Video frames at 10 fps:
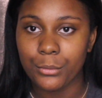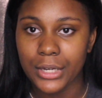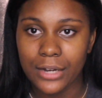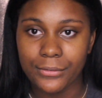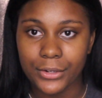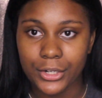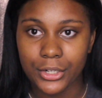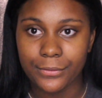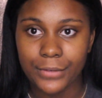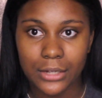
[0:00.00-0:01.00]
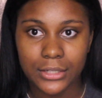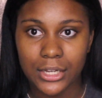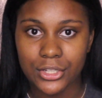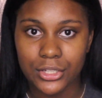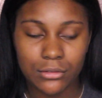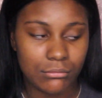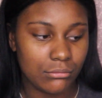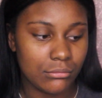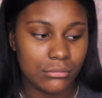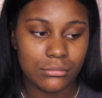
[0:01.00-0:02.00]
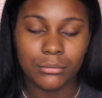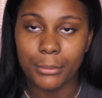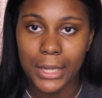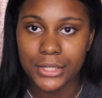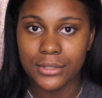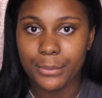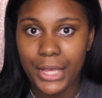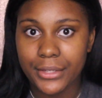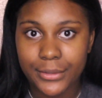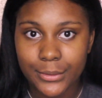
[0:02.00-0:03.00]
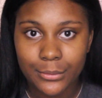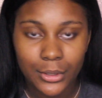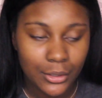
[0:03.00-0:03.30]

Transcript: whatever foundation matches best.